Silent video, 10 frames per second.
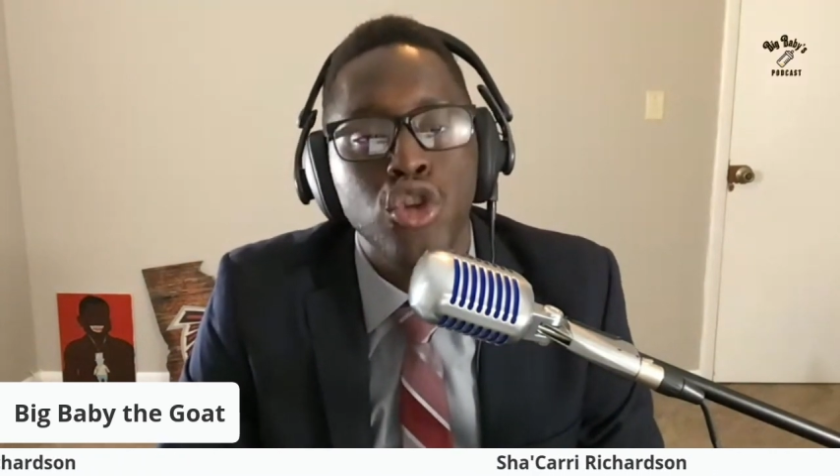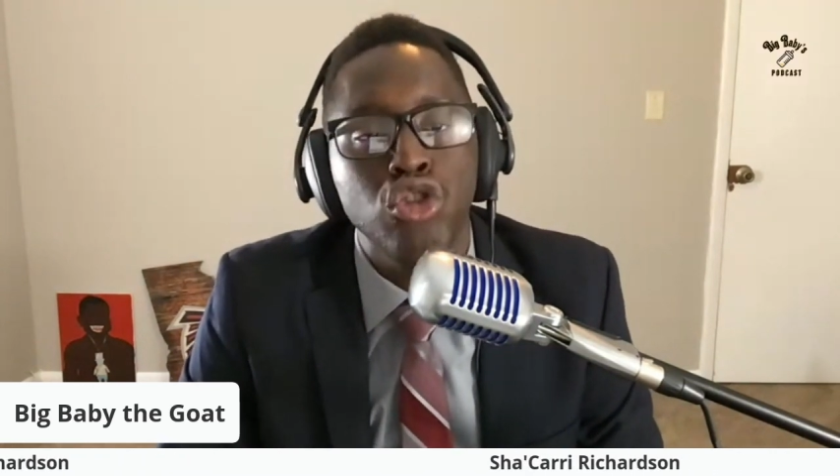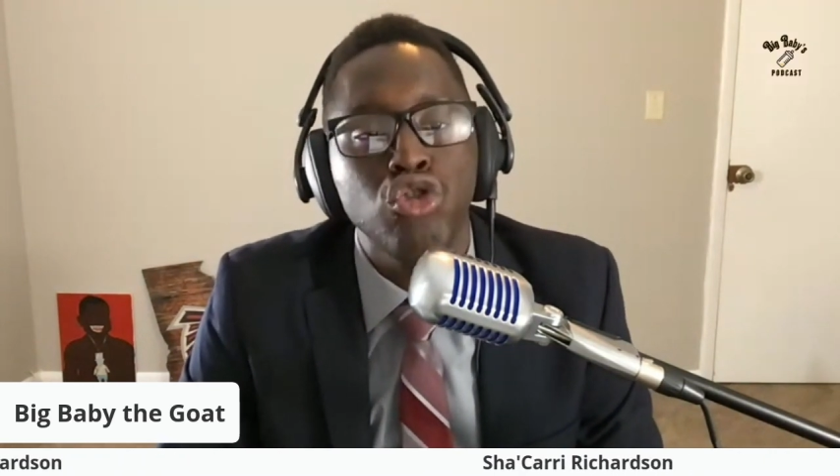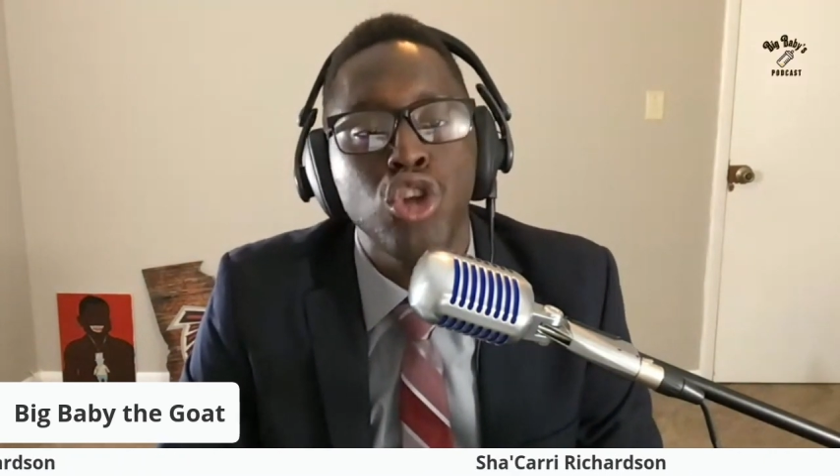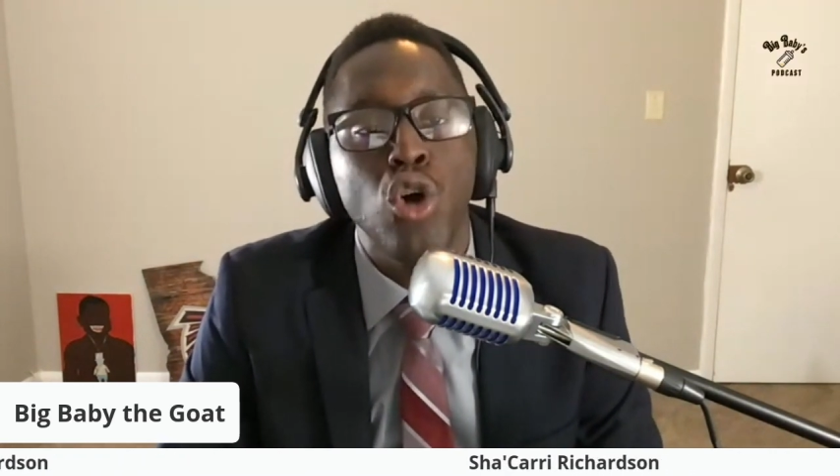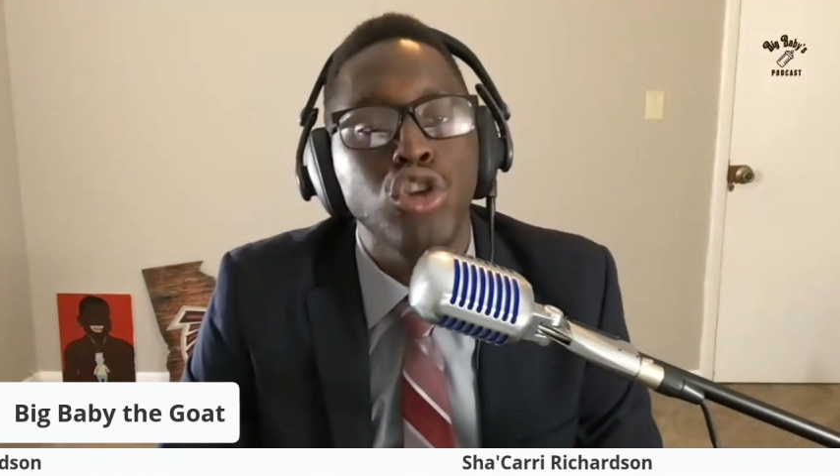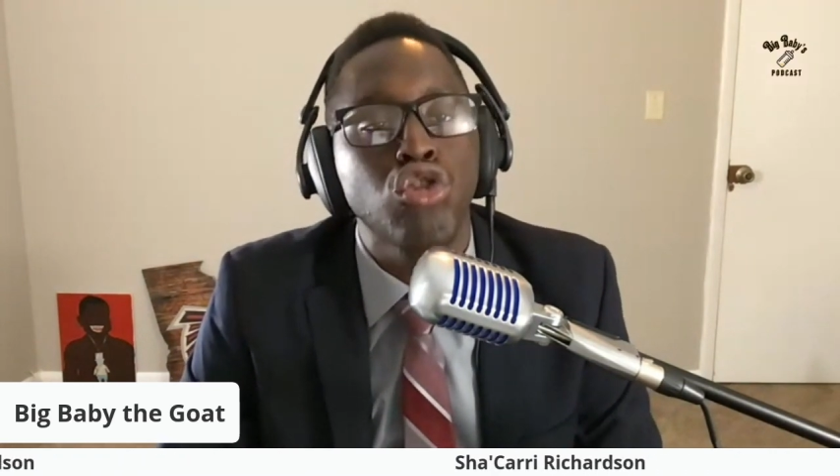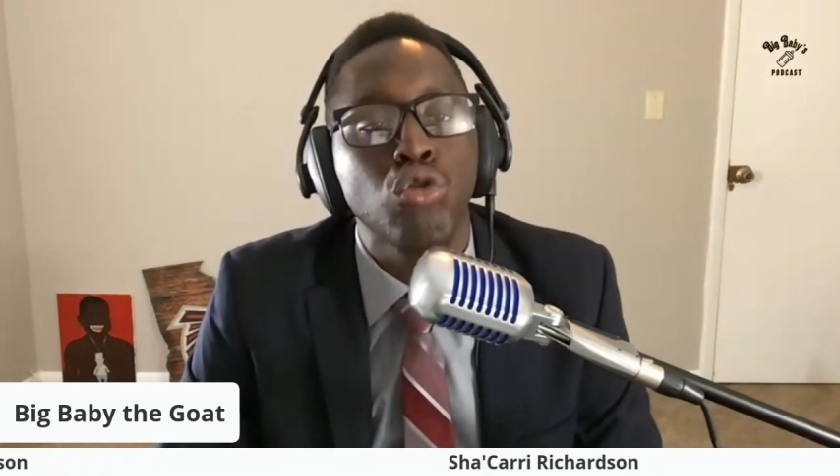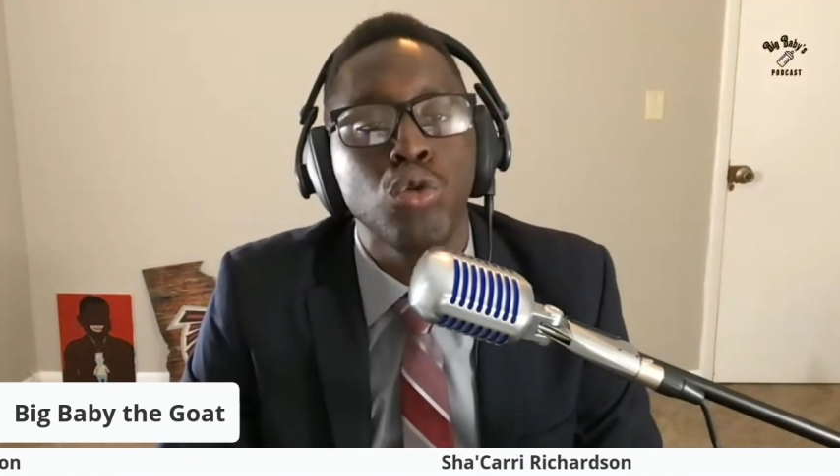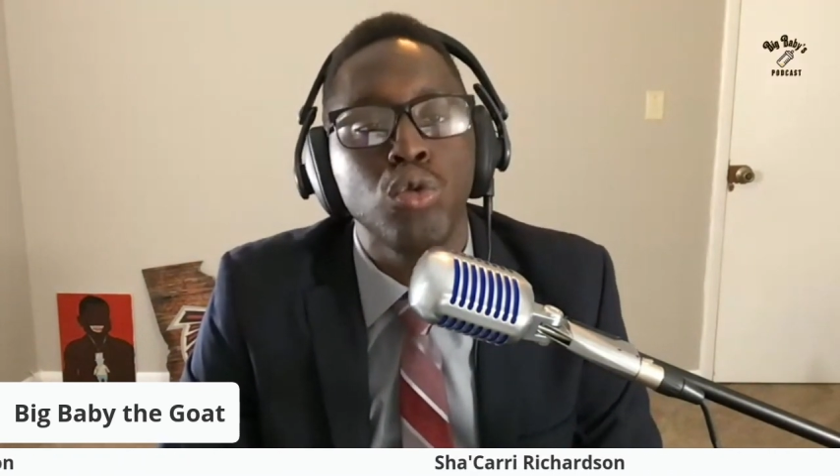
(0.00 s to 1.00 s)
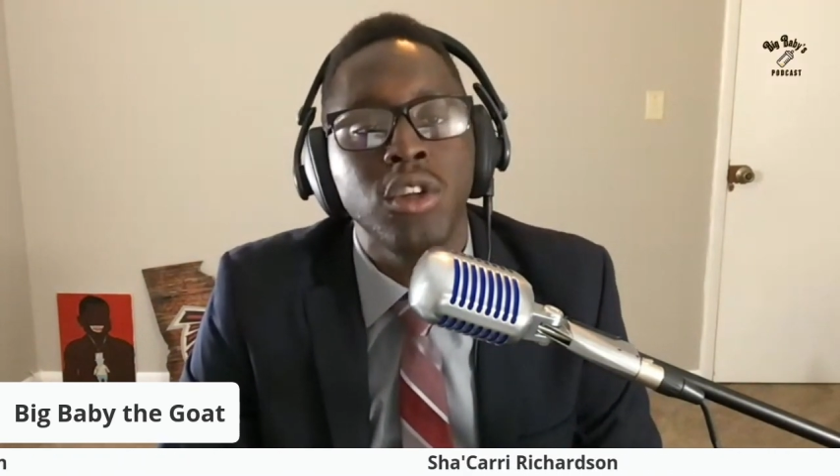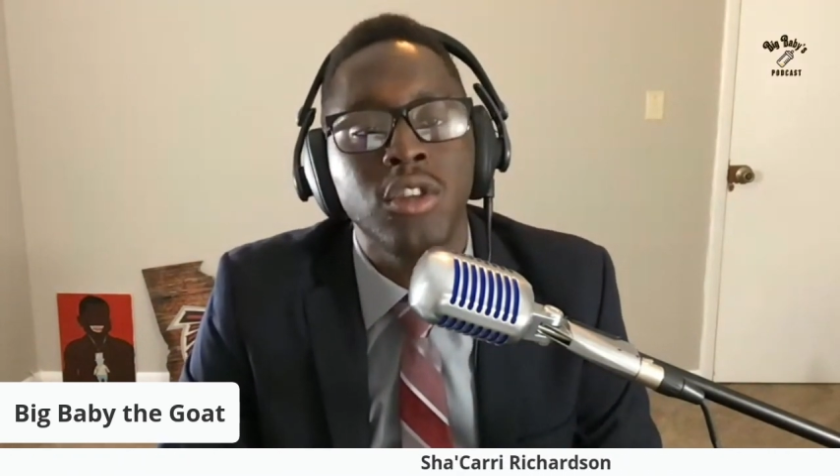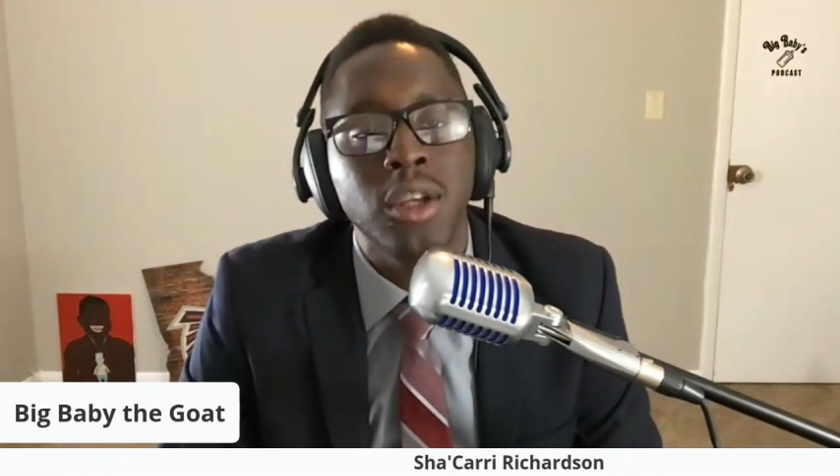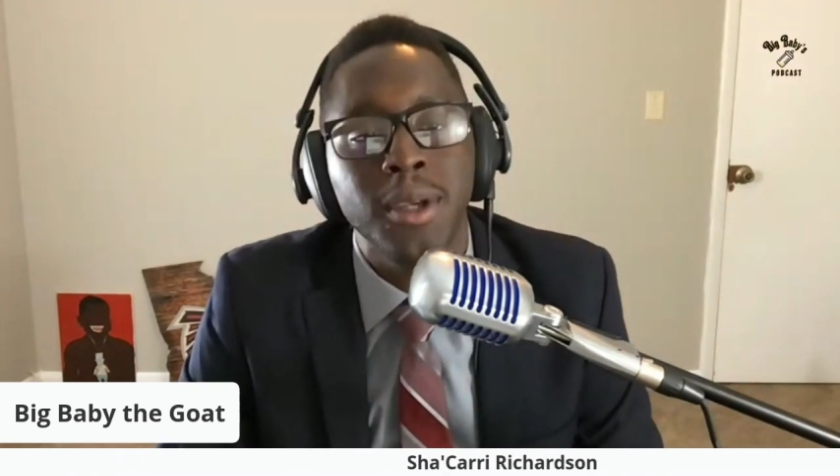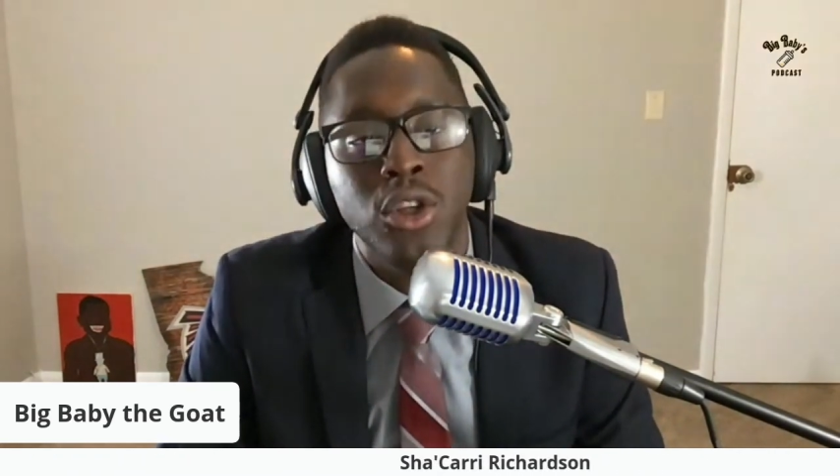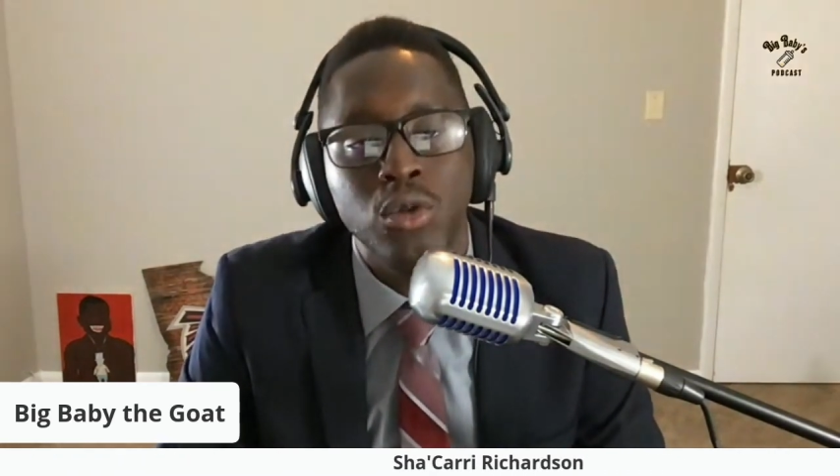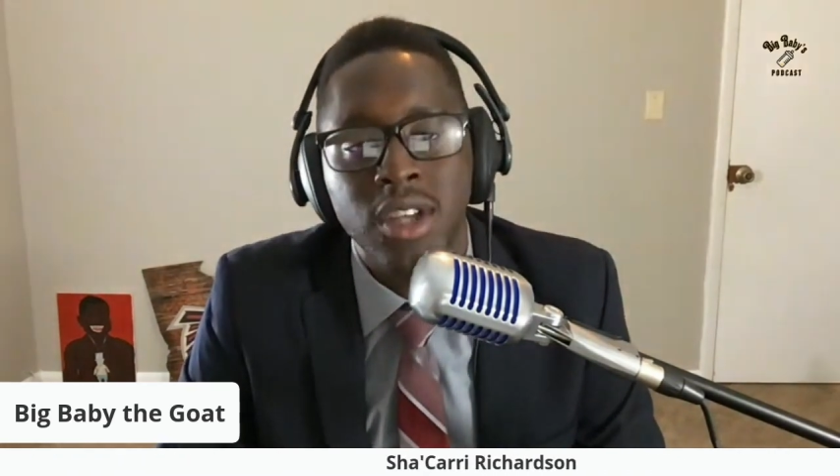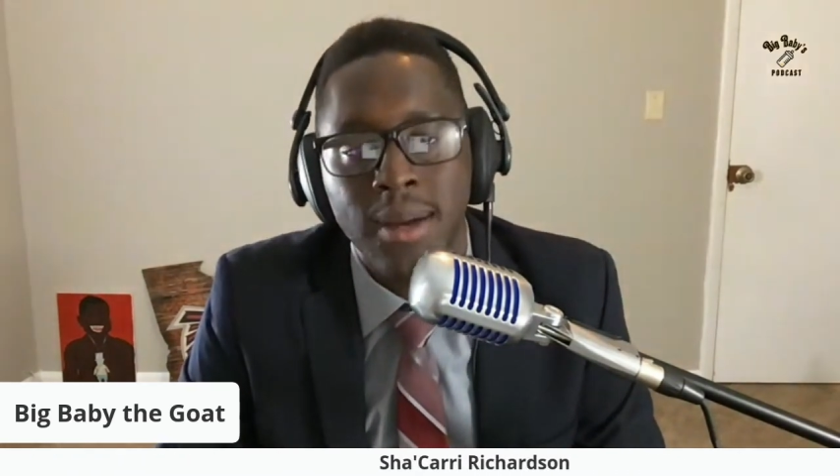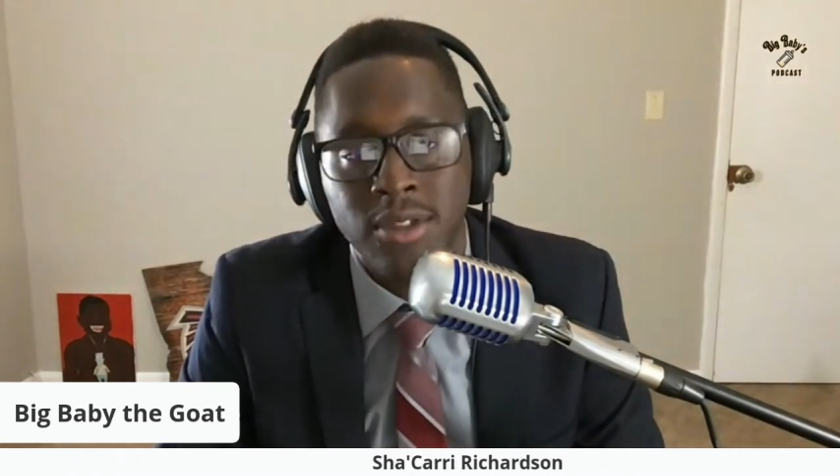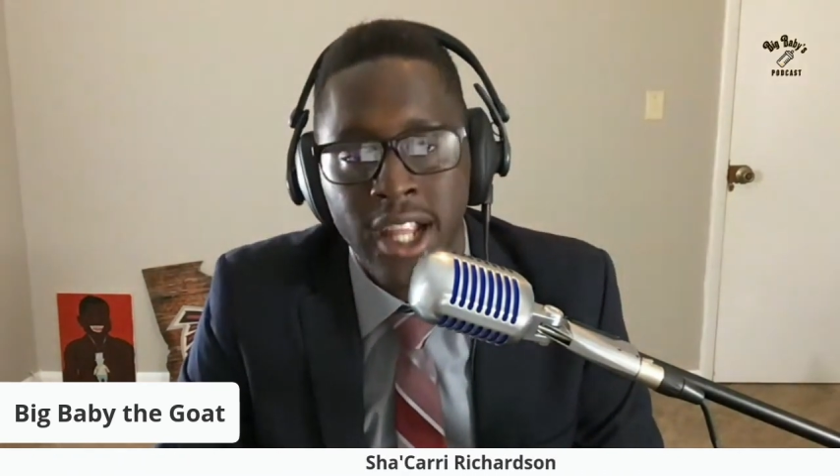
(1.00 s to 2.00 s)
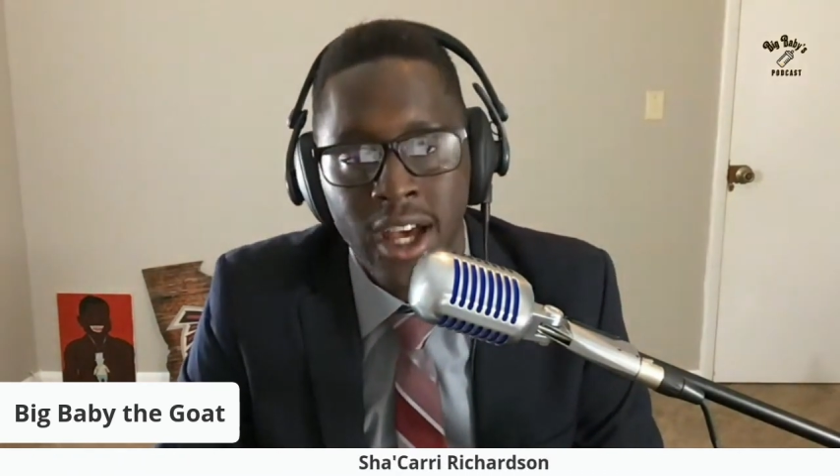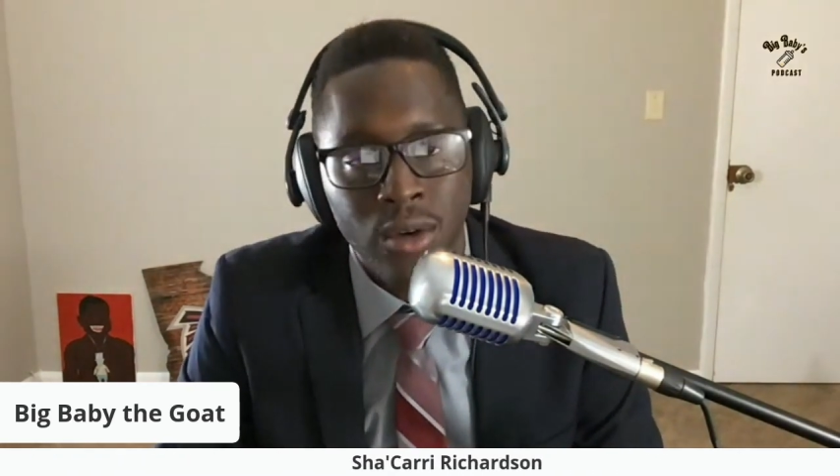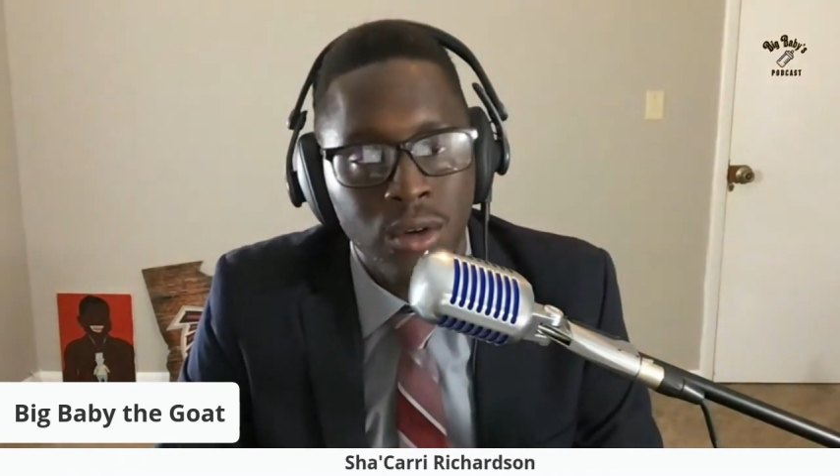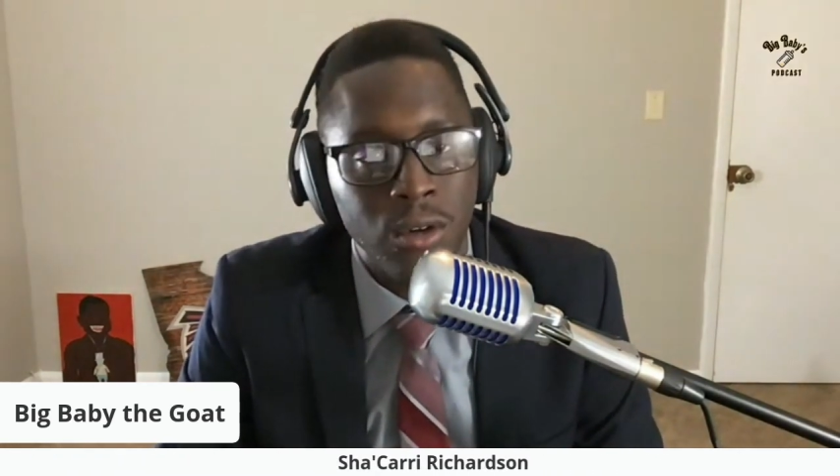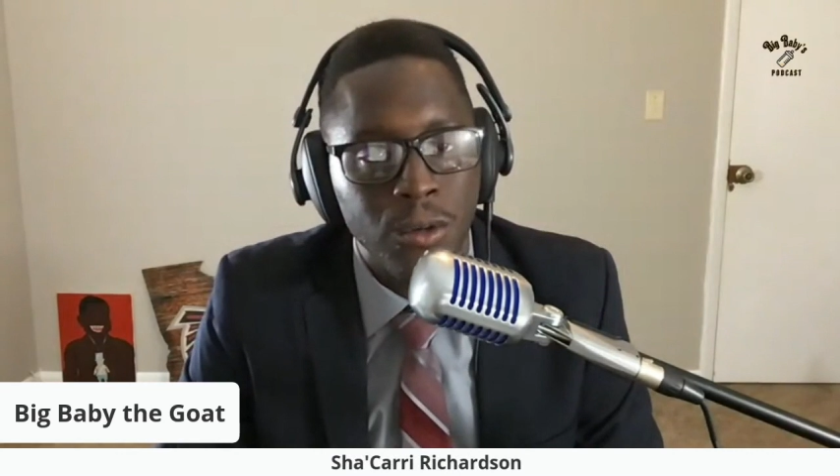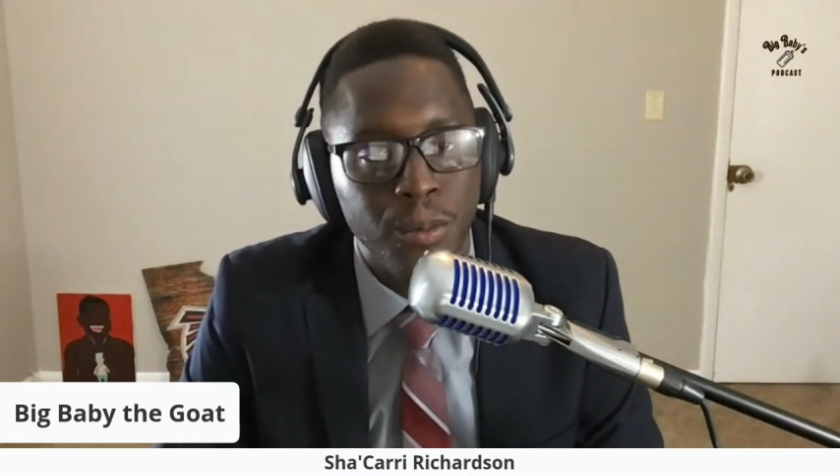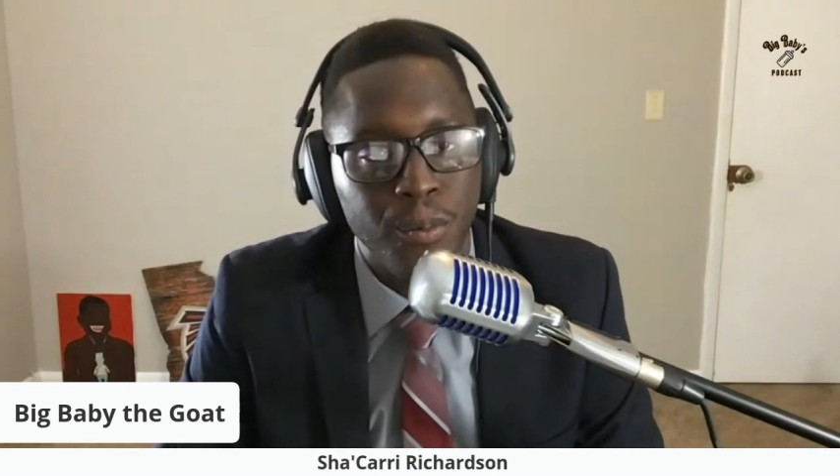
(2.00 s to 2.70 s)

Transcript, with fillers: just know the scrutiny is going to be two times louder.